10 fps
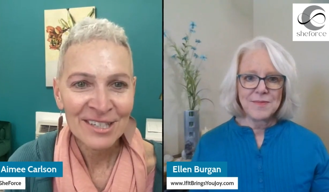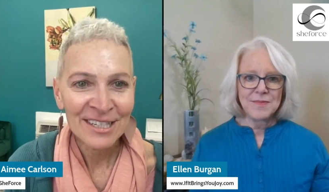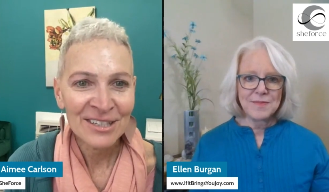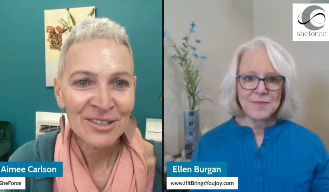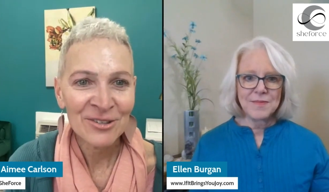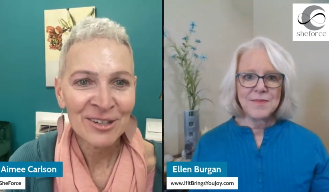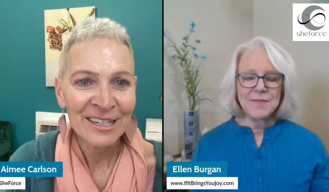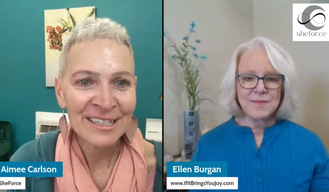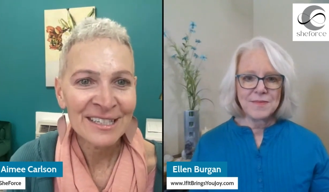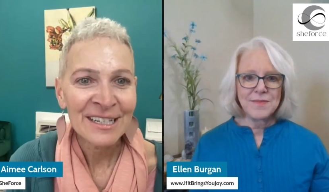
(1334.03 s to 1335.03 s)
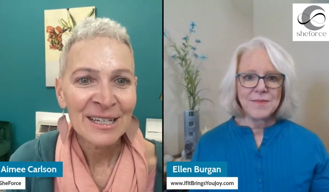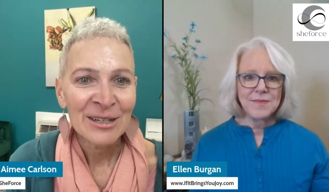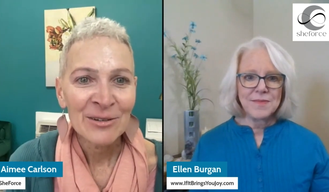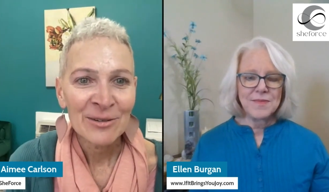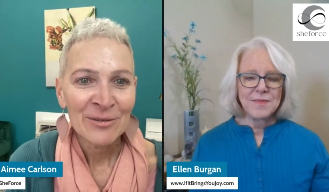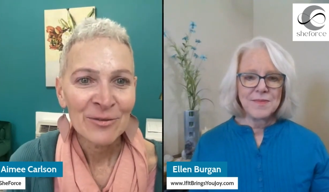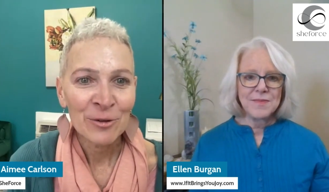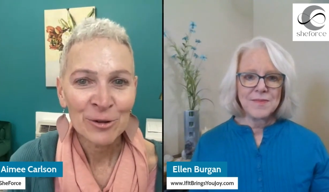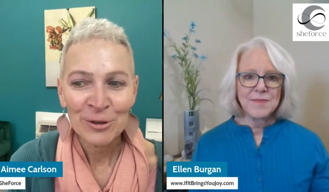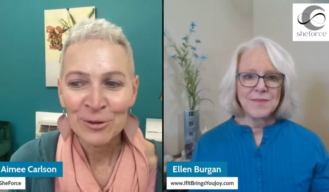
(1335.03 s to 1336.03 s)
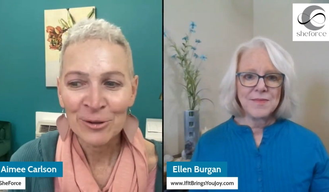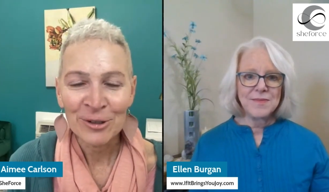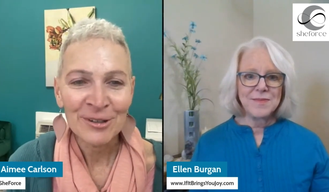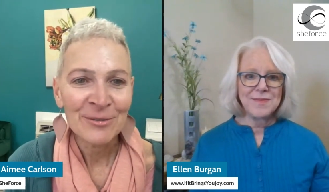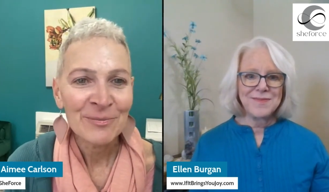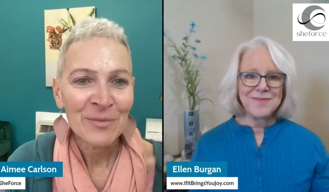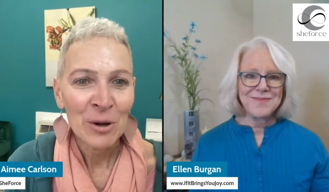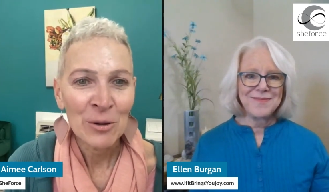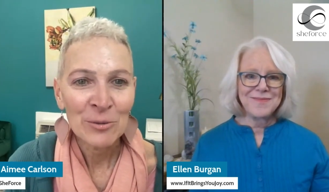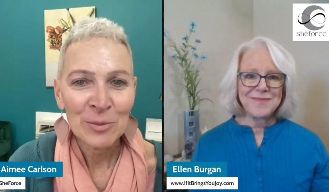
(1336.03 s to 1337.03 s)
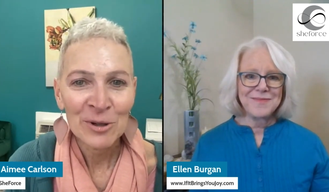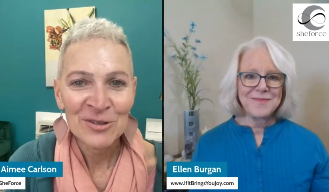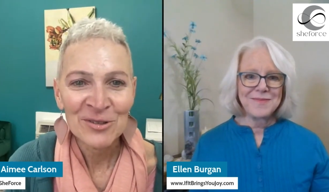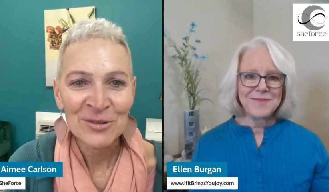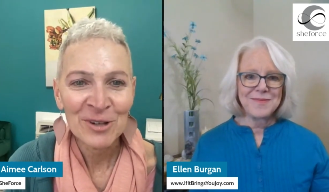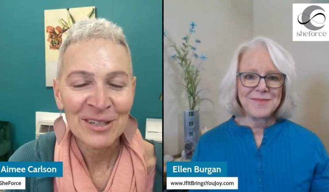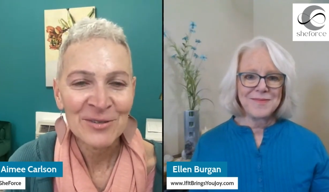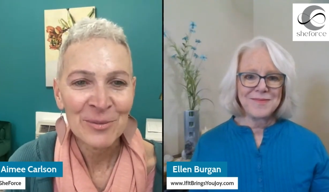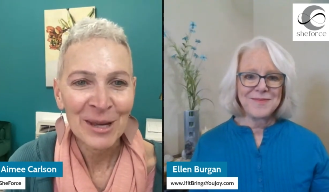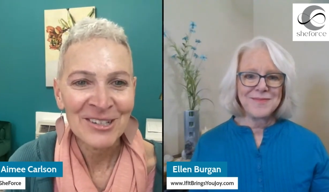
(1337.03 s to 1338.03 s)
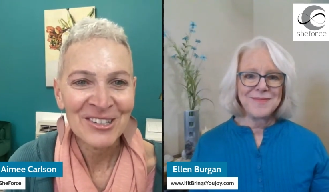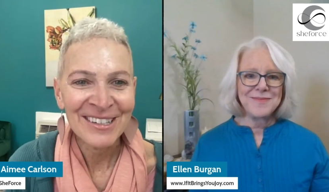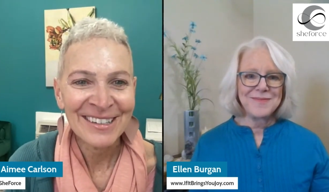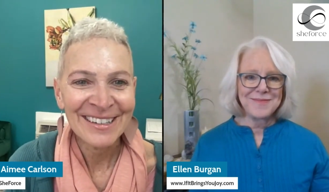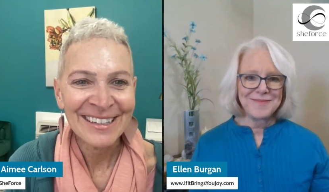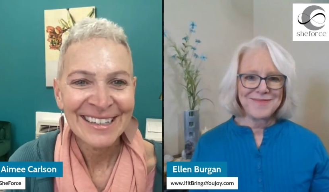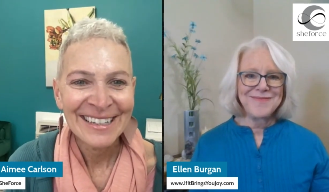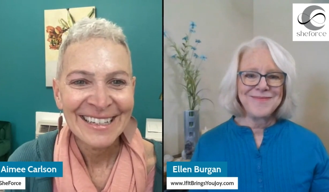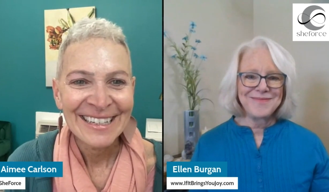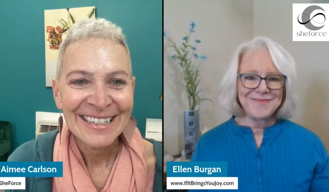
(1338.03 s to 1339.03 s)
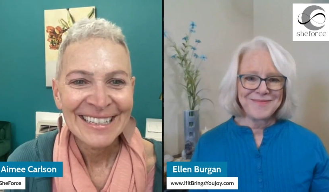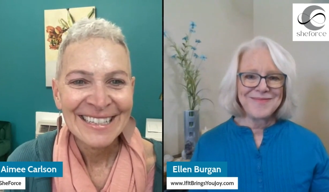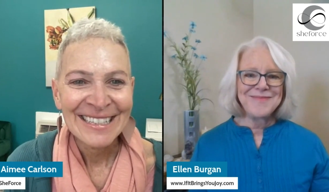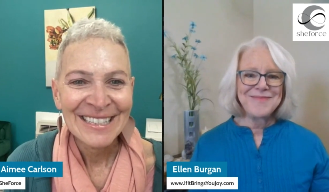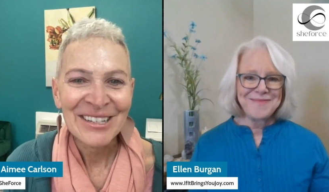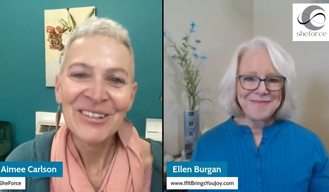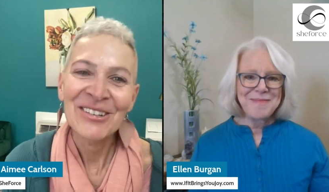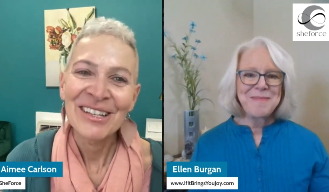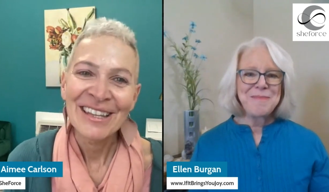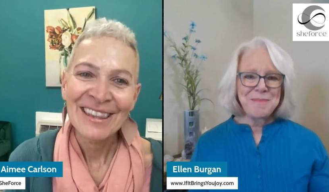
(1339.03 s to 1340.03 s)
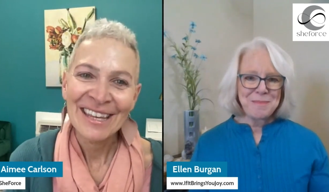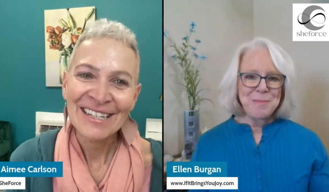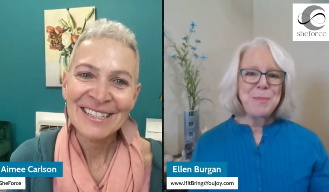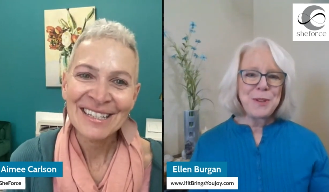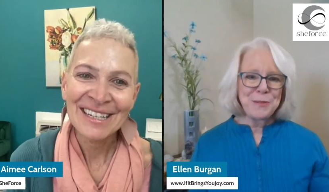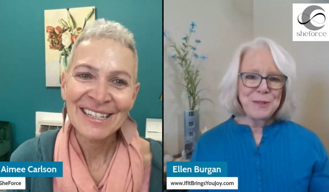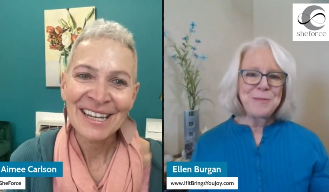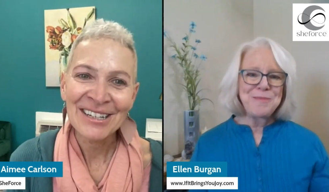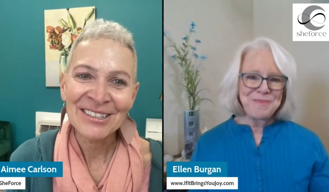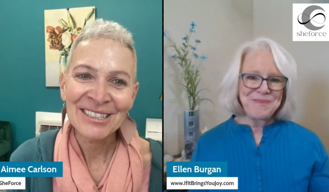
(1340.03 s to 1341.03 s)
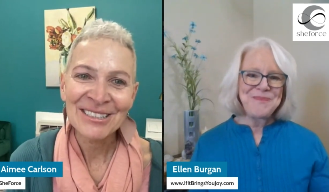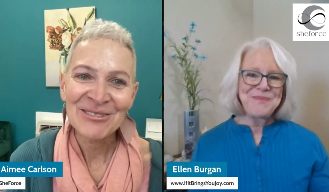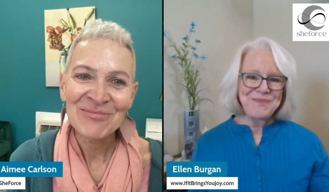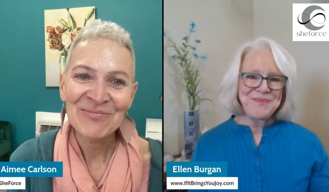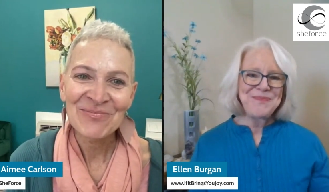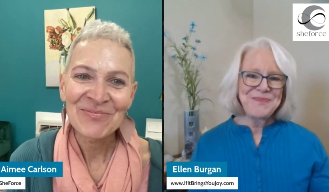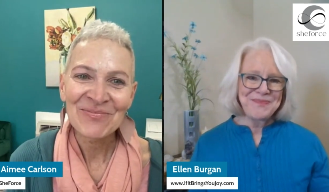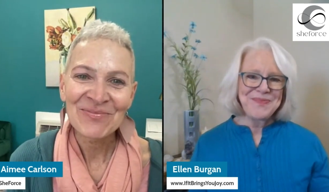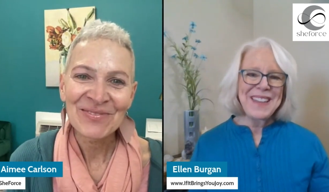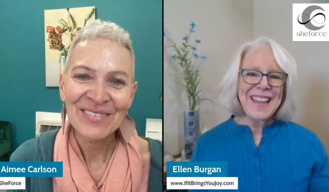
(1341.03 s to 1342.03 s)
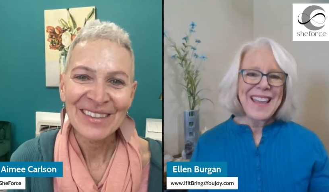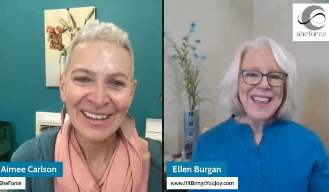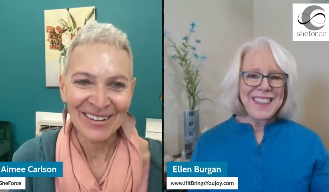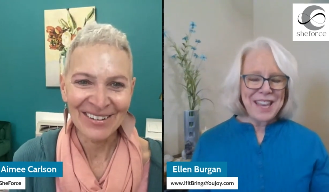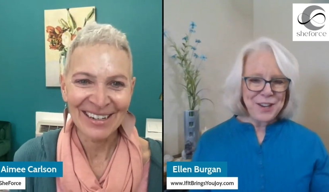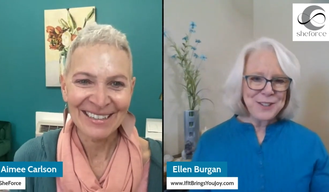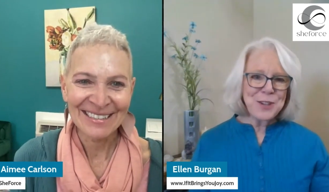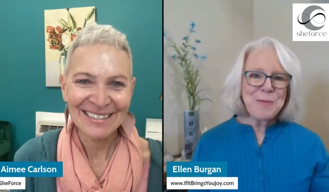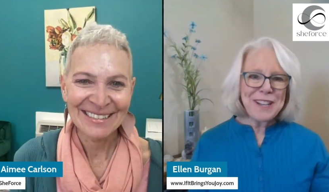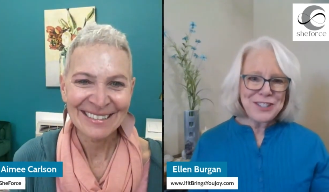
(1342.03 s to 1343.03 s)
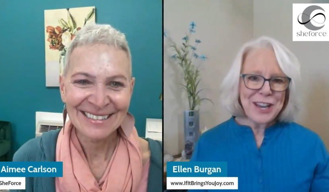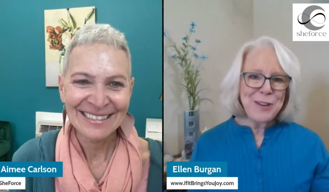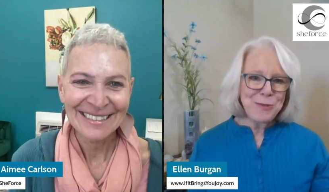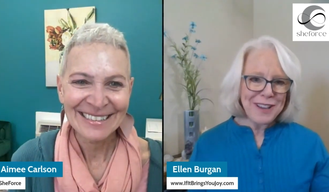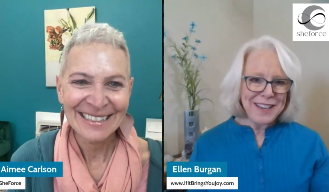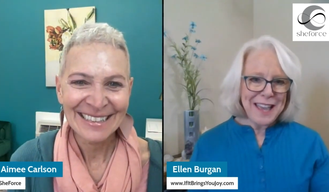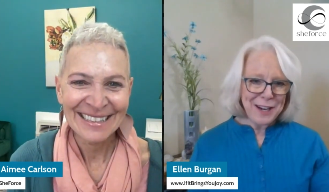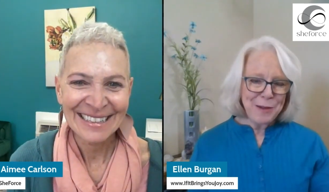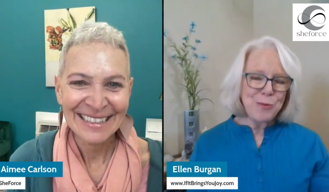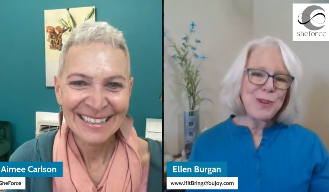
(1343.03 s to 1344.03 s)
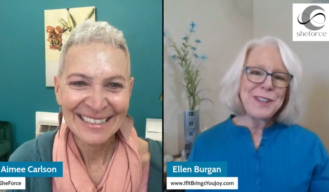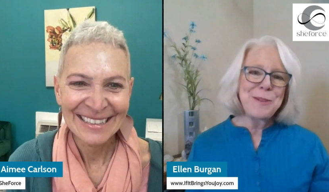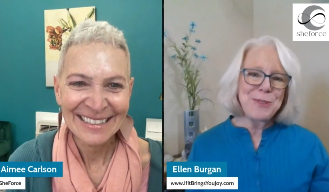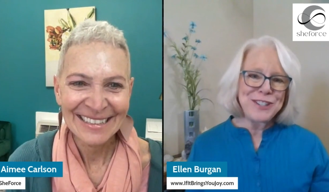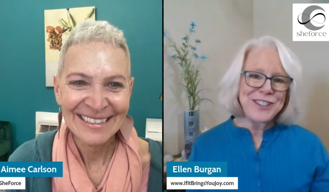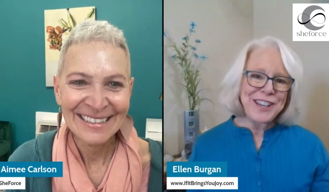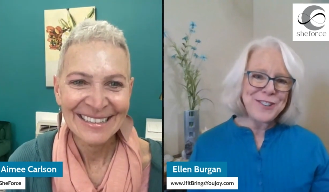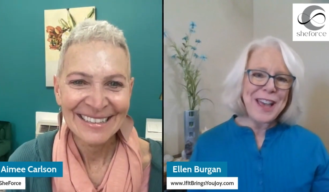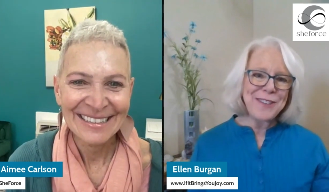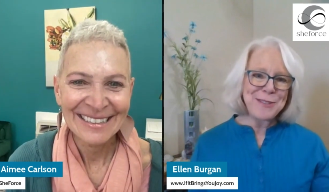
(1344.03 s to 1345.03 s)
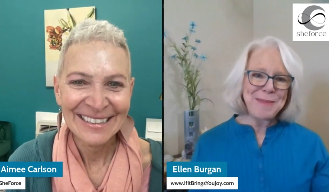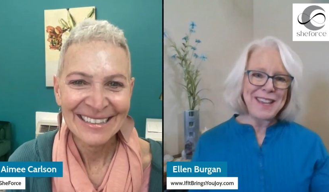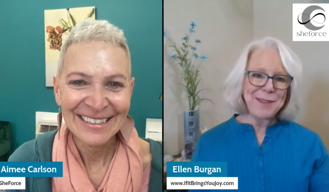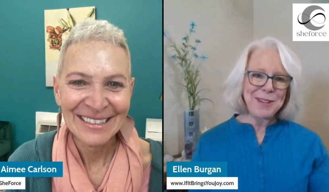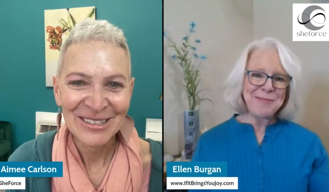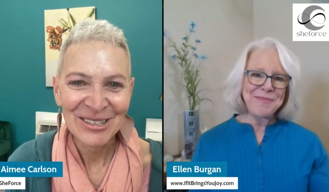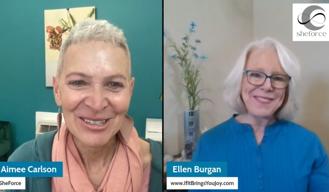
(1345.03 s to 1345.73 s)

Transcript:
Speaker 1: to integrate for your own personal transformation? So,
Speaker 2: thanks again, Ellen. Thank you so much. I again, I really appreciate you having me, Aimee.